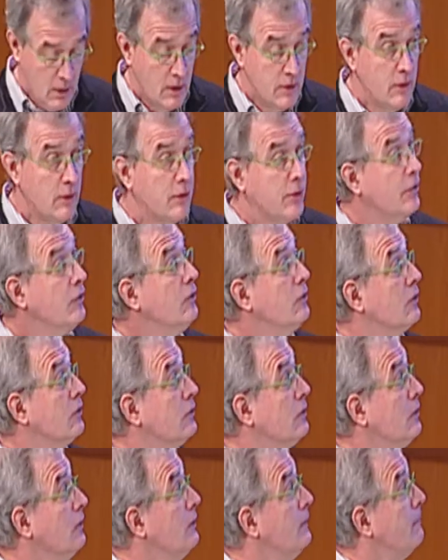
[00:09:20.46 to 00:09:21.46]
The
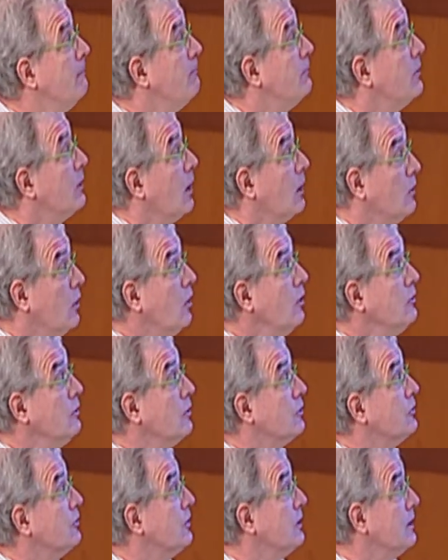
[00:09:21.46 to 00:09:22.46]
third, along
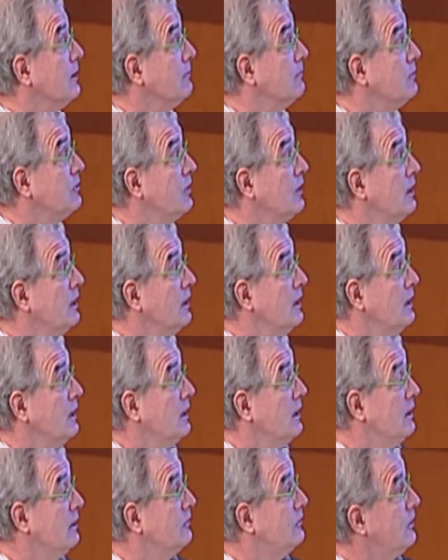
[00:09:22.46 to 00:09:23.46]
those themes,
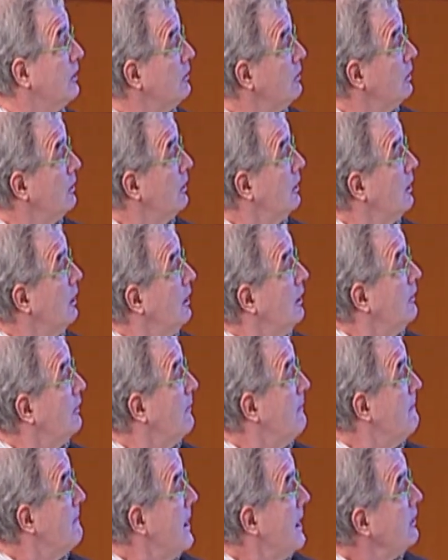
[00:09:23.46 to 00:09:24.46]
is that the
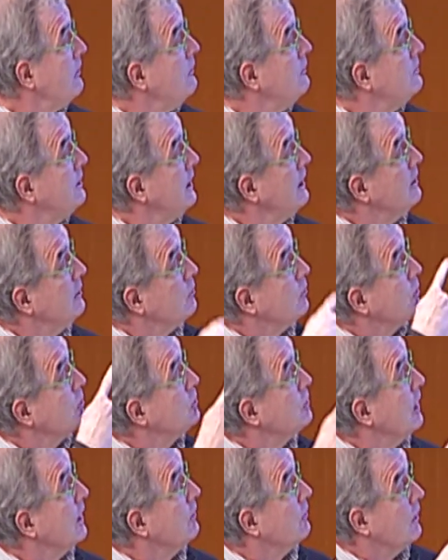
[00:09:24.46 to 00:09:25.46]
amount of data that we're
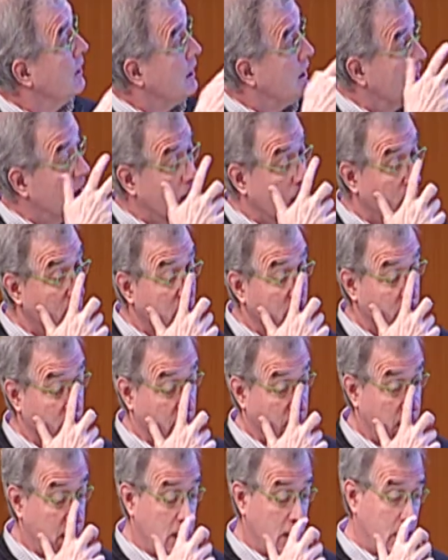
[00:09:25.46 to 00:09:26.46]
generating
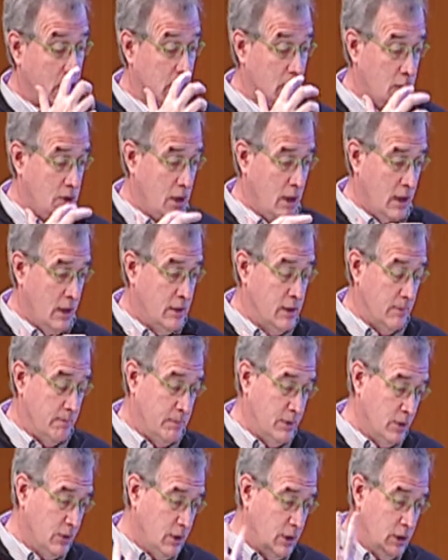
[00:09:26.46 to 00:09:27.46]
and the
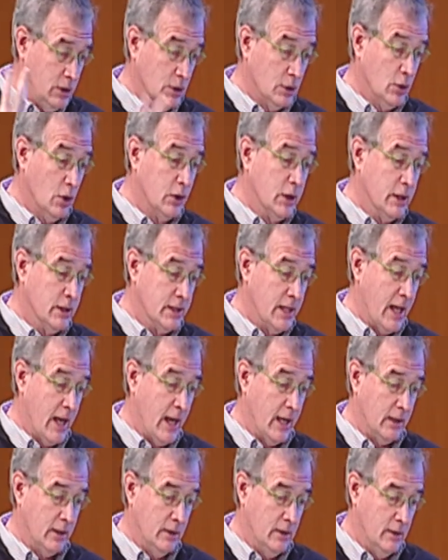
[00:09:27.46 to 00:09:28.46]
ability to look at
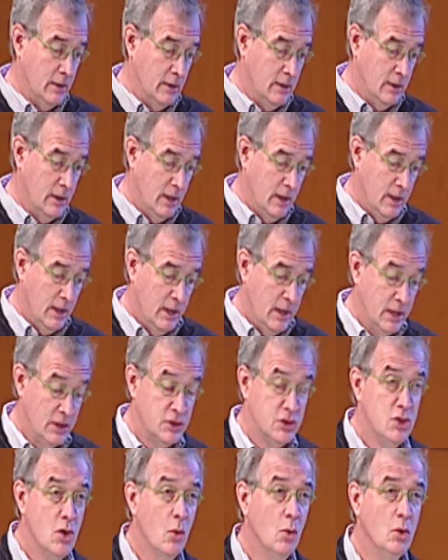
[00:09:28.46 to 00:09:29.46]
that
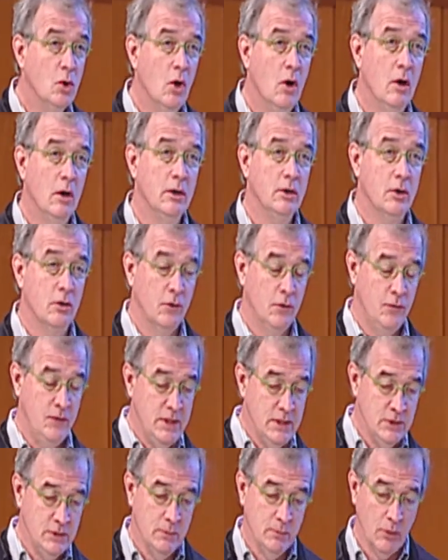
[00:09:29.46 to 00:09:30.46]
is no longer
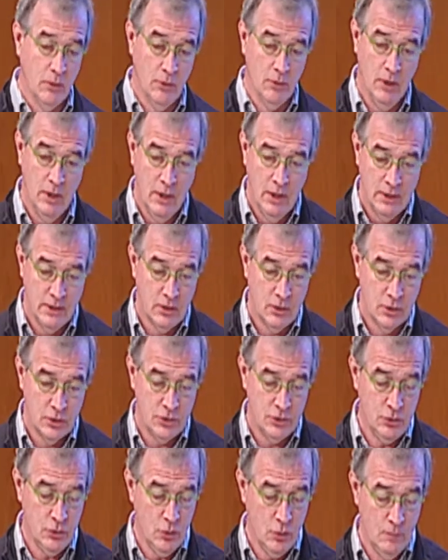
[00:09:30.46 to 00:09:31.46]
feasible to
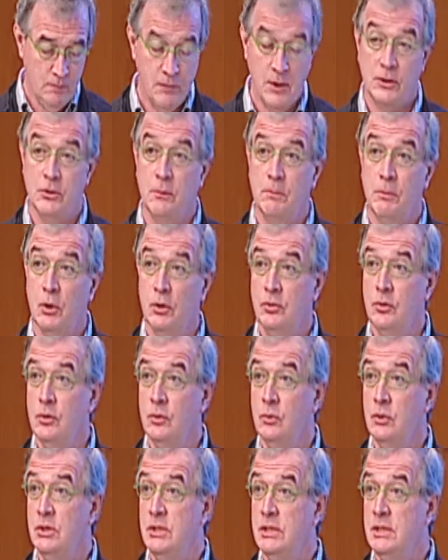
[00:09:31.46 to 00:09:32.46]
assume that the person
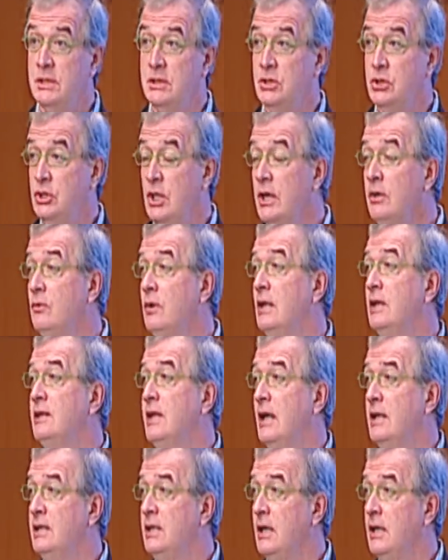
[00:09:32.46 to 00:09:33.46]
who generated
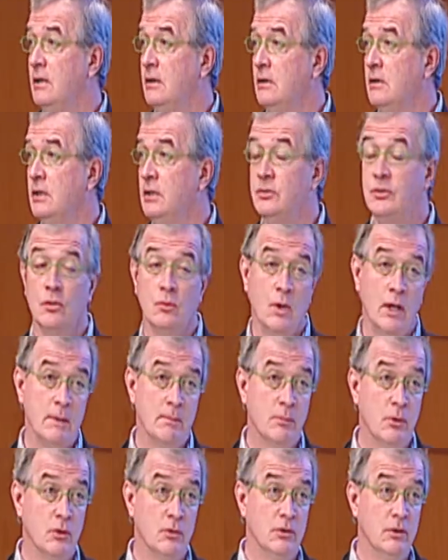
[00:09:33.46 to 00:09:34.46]
that data is the right
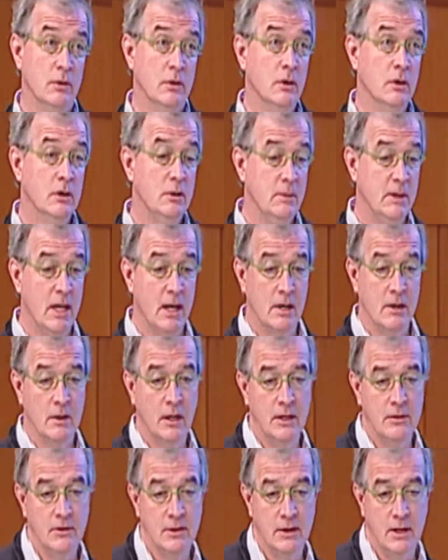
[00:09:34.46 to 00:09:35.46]
person to be
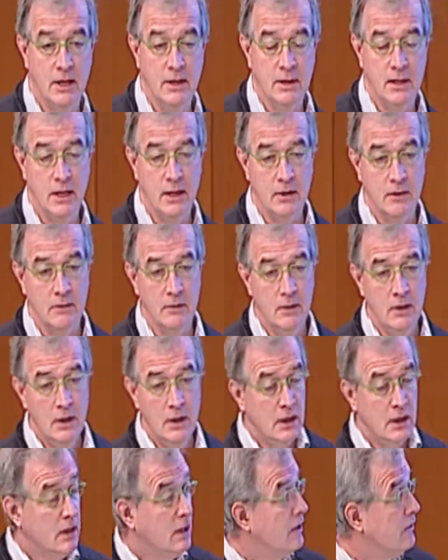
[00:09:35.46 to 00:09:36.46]
analyzing that data.
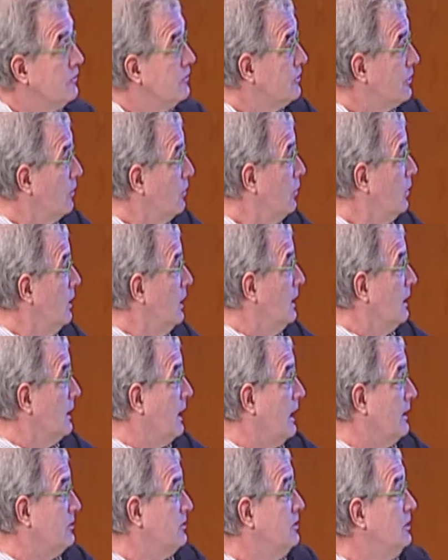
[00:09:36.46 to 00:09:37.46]
And so
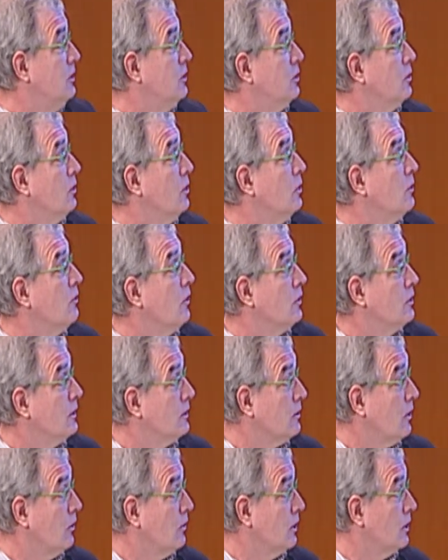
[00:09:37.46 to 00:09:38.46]
last year, we wrote a
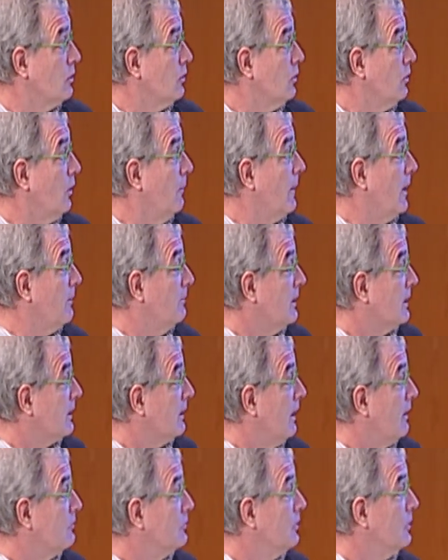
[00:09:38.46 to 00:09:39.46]
little article about
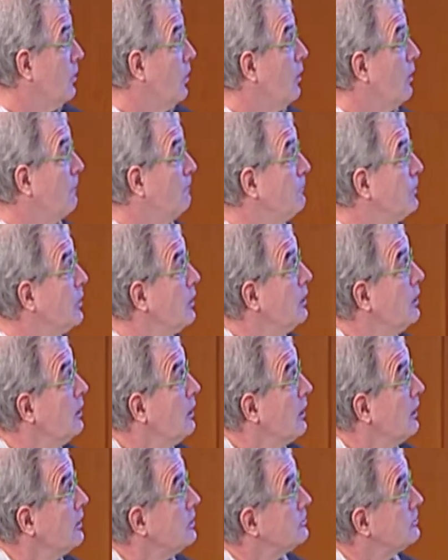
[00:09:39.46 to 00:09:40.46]
Metcalfe's law
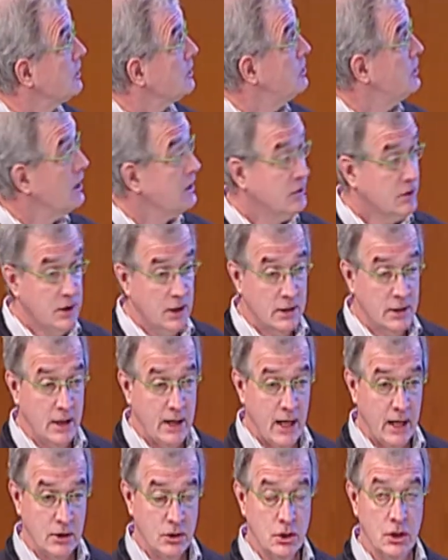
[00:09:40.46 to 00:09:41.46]
suggesting that
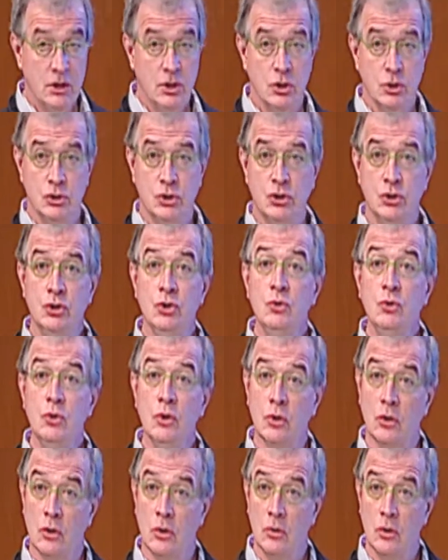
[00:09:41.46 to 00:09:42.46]
actually the
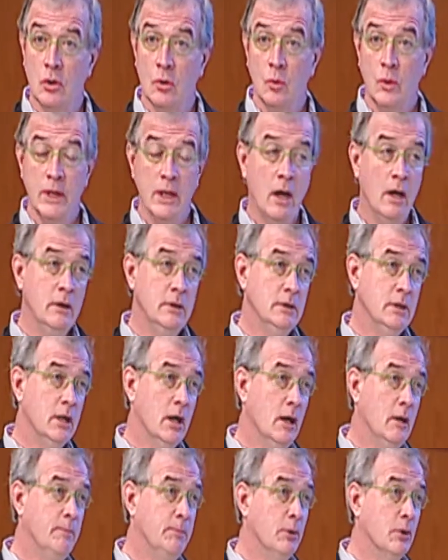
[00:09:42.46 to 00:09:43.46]
sooner we
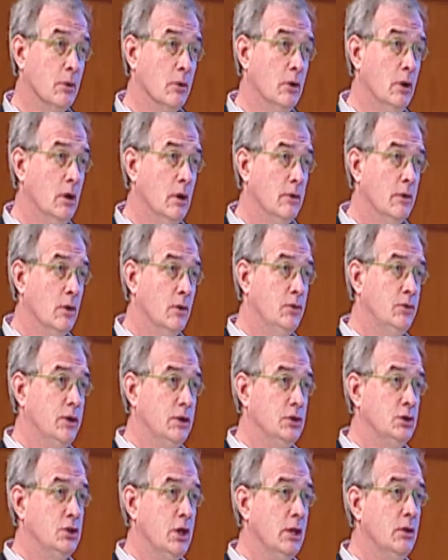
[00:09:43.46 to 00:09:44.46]
uncouple those
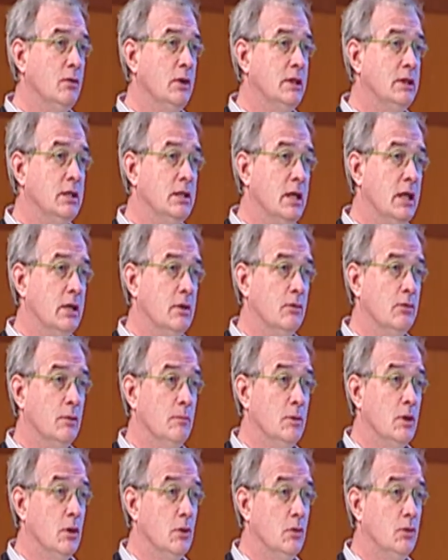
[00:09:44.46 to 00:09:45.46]
that generate the data
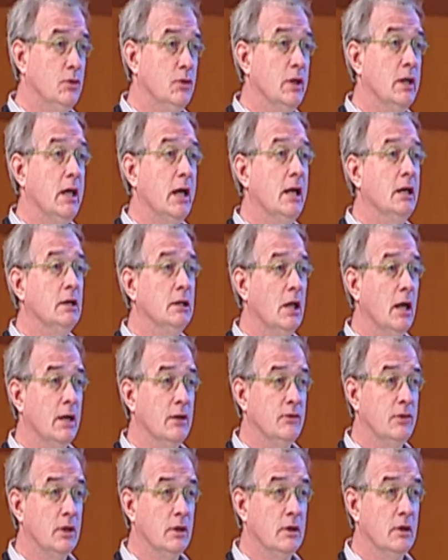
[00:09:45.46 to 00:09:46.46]
from those that
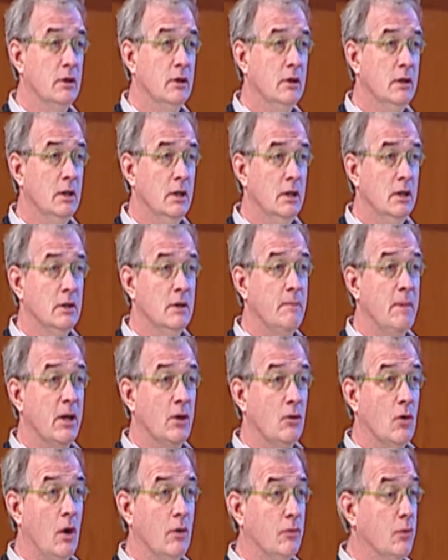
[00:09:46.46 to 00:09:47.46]
analyze it, the
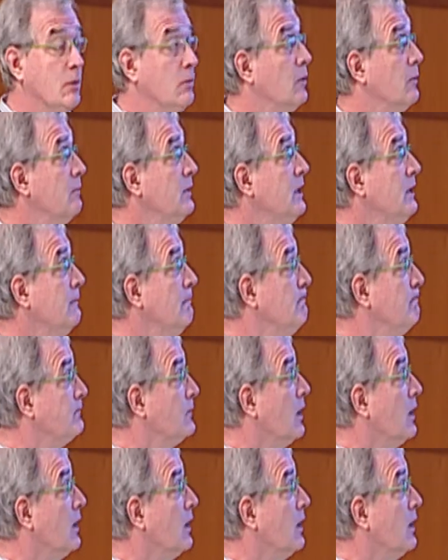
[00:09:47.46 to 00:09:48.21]
better off we will be.